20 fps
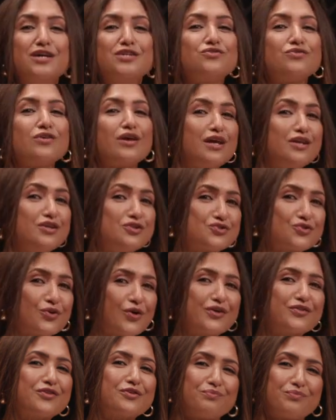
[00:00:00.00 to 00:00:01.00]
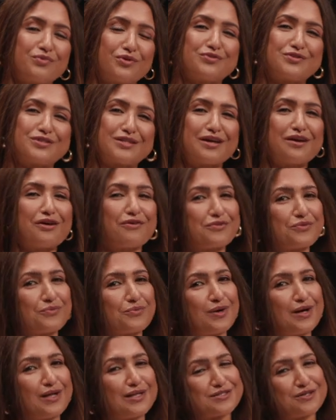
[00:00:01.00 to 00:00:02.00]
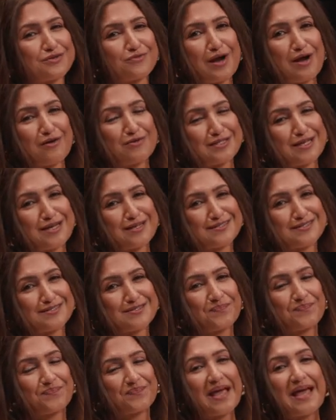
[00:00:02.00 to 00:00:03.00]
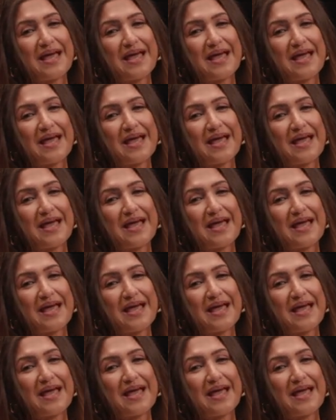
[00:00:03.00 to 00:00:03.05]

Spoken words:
to enjoy the beauty of the world around us.